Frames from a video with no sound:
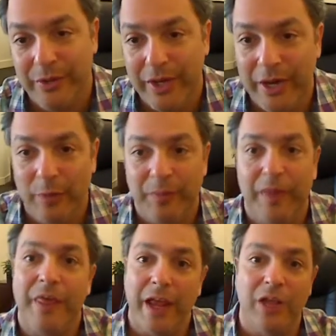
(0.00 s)
now.
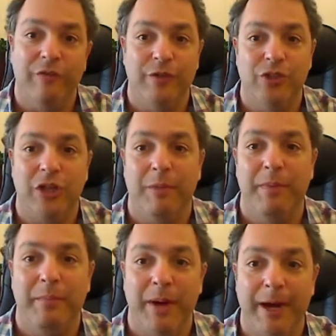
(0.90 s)
Thank you for
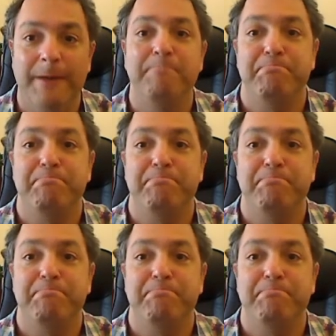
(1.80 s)
stopping by.